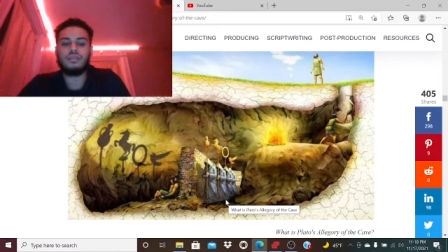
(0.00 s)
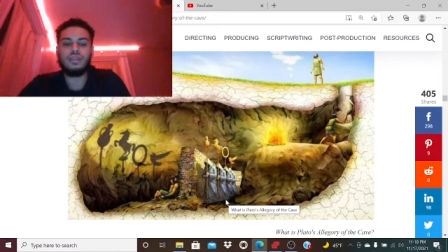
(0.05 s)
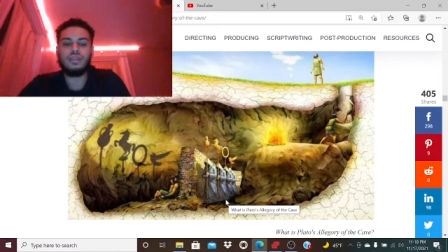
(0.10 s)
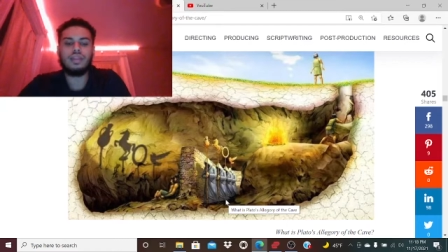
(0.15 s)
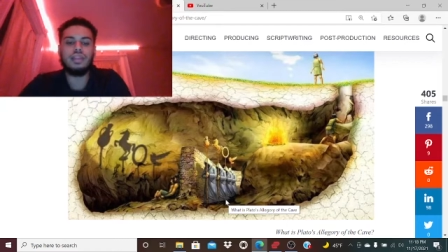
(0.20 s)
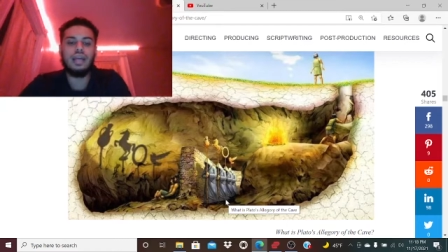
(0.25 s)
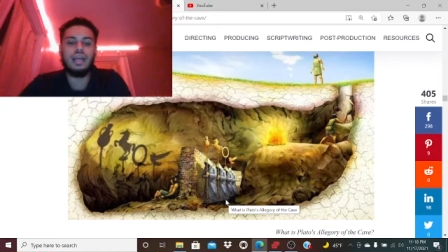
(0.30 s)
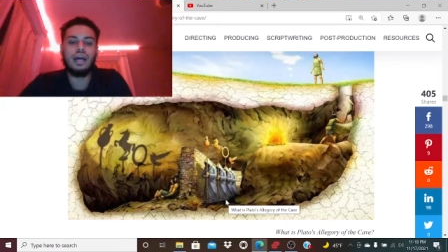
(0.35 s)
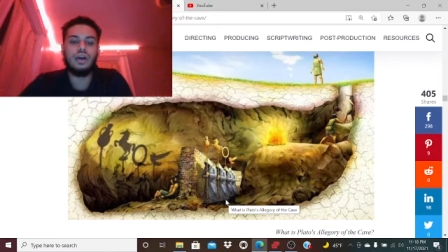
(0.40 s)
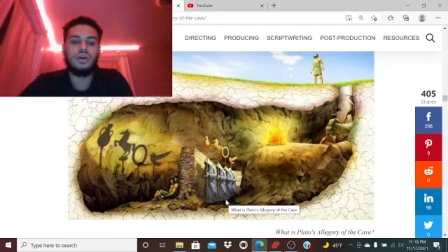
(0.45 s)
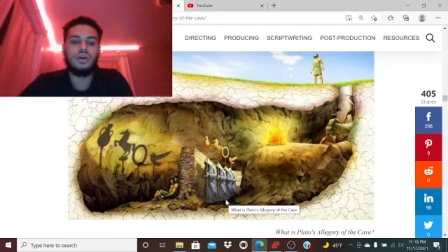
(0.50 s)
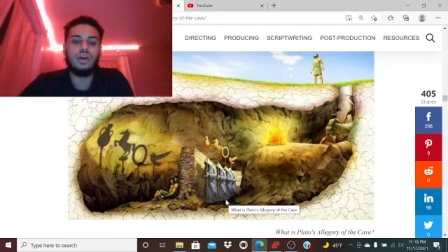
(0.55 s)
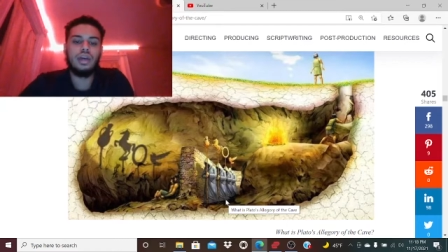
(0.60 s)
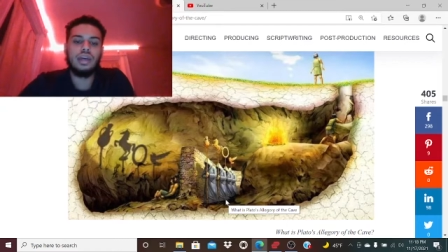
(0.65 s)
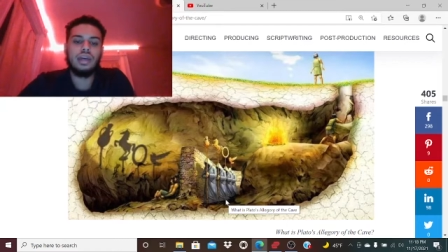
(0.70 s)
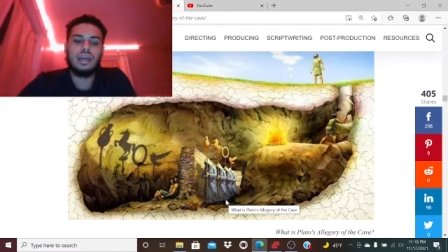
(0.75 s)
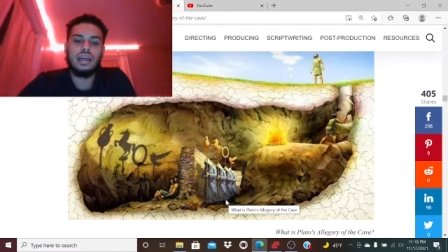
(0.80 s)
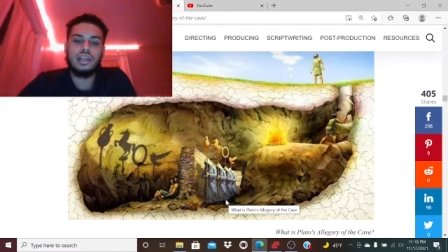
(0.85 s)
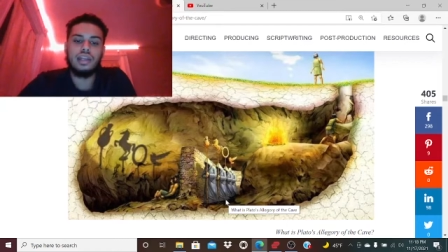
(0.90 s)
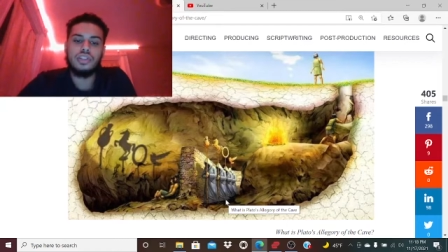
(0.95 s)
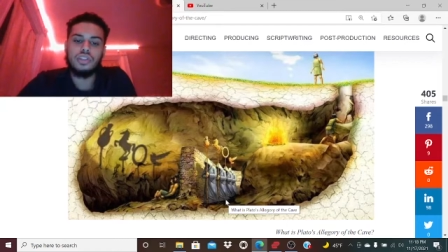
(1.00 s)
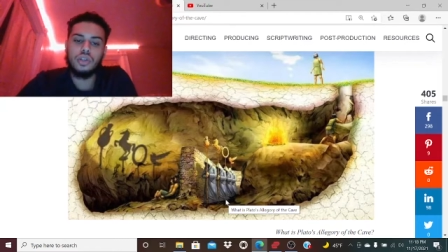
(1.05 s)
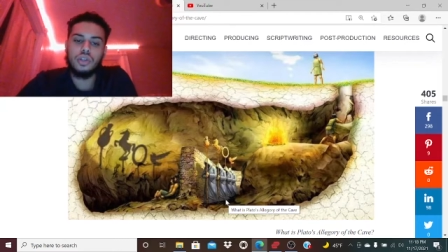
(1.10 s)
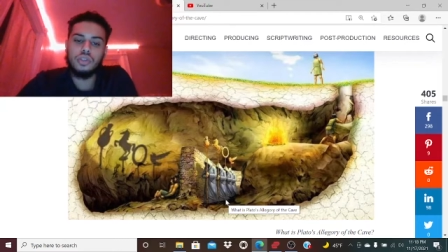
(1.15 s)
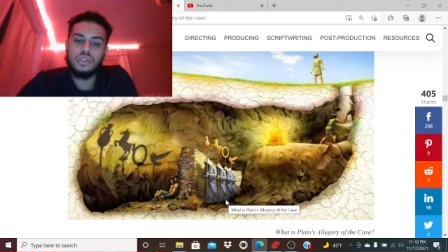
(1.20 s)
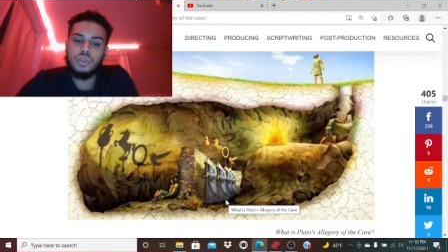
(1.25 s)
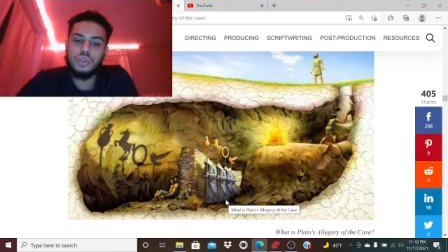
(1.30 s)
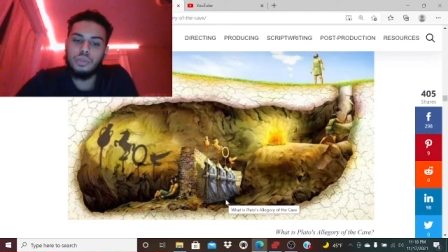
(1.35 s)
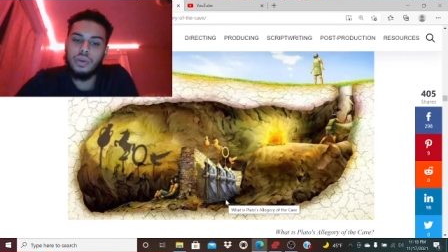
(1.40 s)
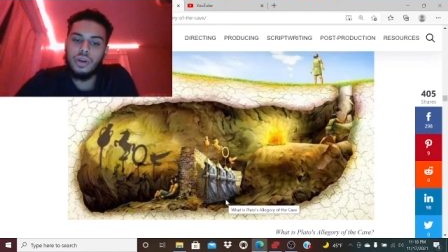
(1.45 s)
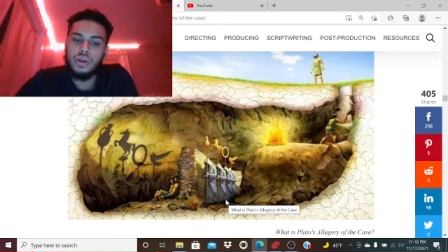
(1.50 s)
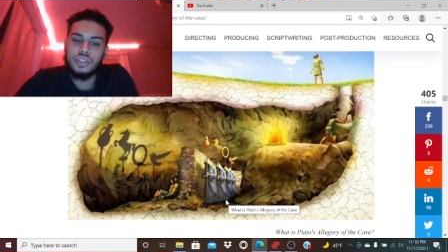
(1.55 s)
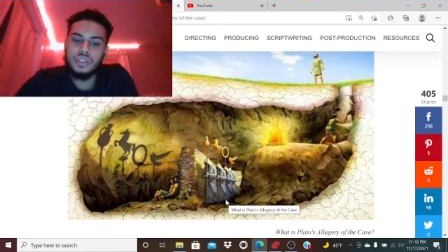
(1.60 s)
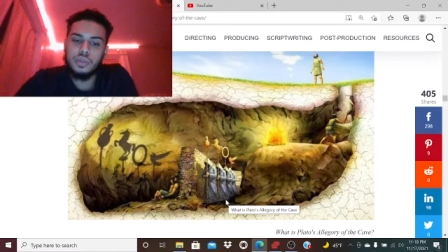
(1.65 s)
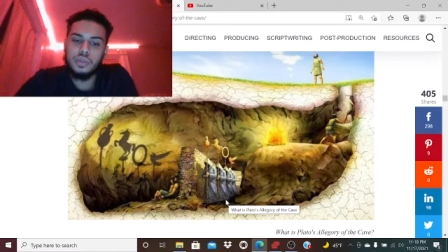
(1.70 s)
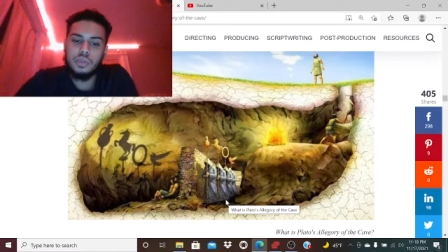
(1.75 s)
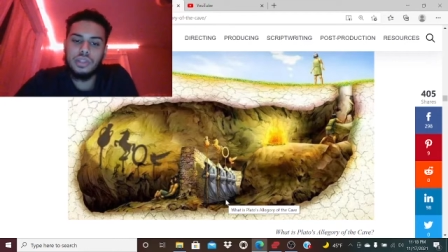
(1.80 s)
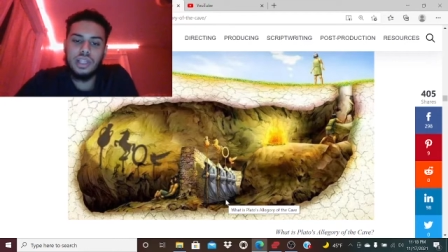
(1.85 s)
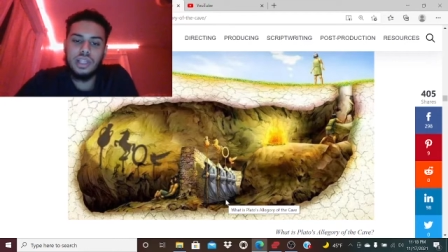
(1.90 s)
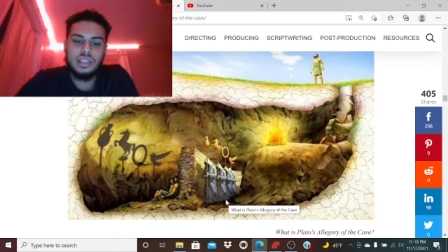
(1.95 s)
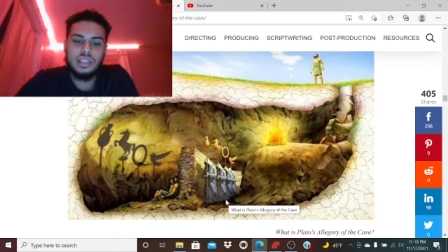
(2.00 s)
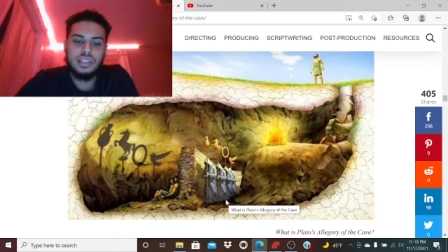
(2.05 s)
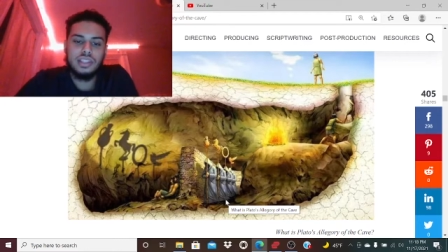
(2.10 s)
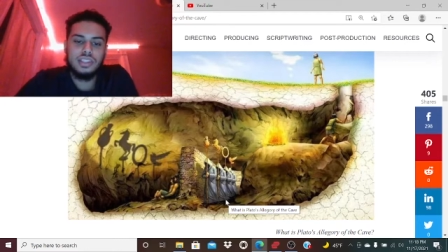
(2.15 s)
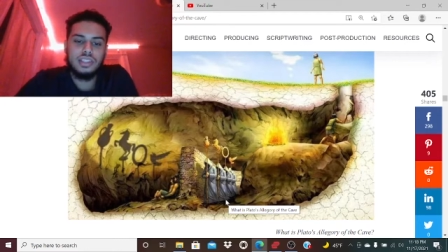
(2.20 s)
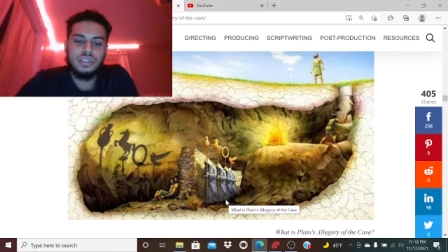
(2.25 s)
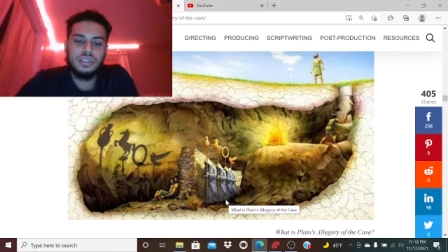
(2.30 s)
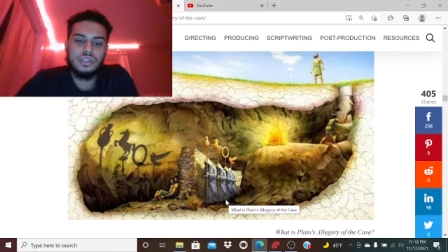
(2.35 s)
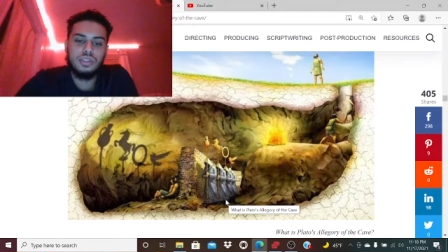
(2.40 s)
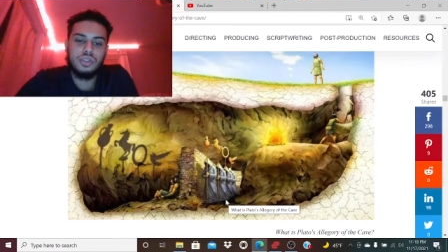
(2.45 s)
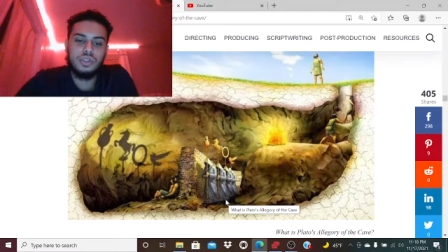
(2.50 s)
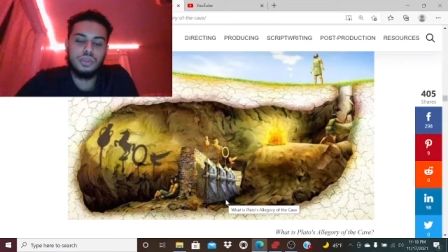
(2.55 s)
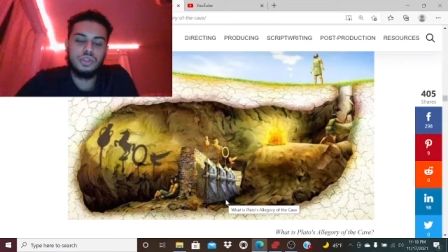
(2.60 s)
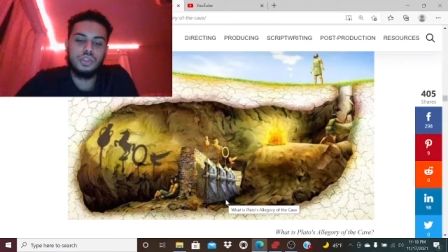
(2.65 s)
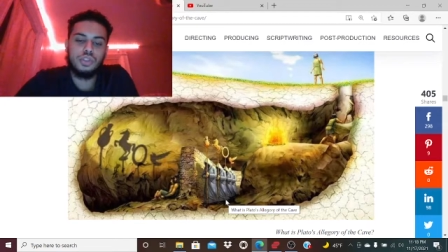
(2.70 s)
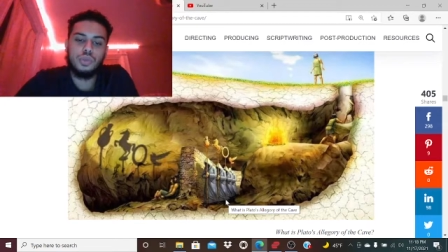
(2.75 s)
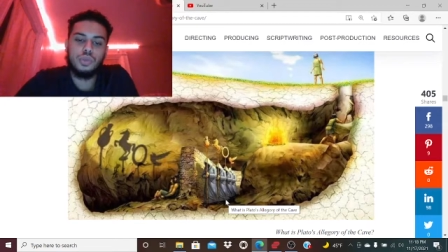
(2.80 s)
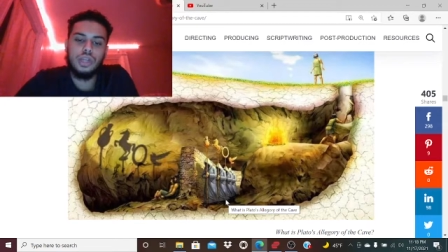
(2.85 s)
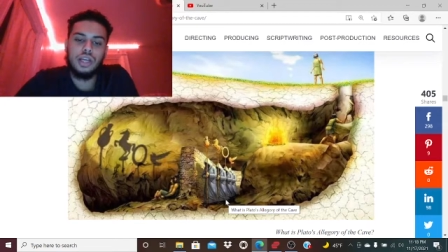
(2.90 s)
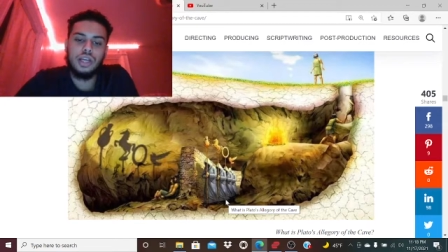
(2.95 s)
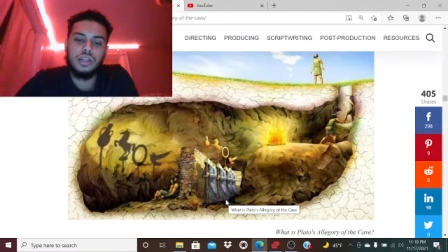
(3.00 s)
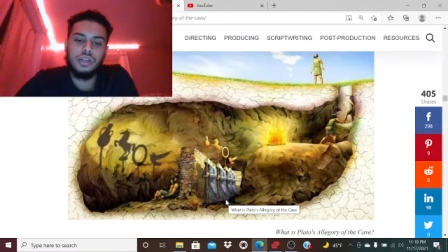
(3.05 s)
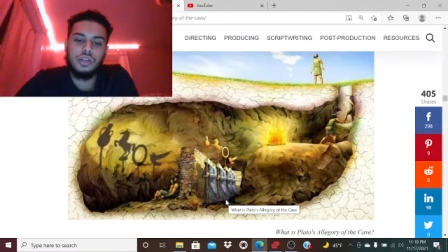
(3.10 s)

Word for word: Now, it is also possible that these individuals do not